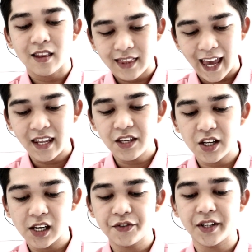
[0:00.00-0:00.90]
10
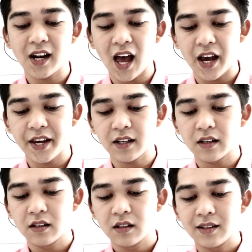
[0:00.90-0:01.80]
children like
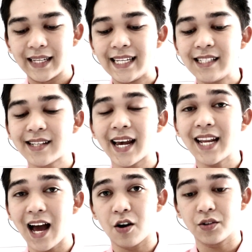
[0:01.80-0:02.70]

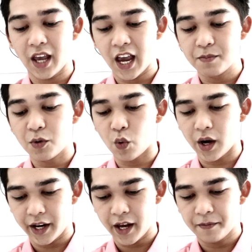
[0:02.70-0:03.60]
Inside Out and
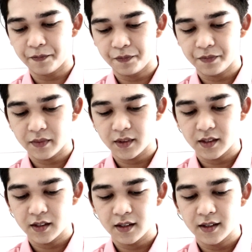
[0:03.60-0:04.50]
Moana.
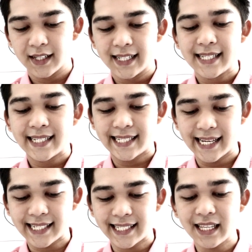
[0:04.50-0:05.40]

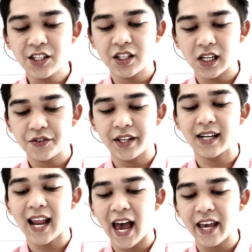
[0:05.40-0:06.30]
16
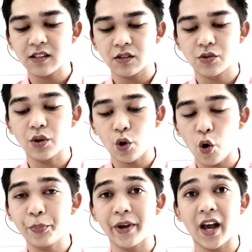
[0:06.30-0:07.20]
children like
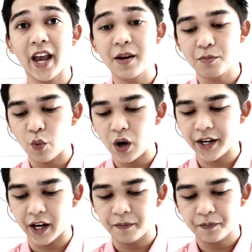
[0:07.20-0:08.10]
Zootopia and
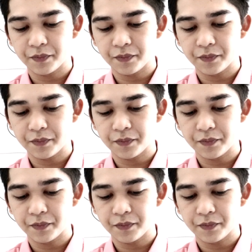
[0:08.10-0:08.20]
Moana.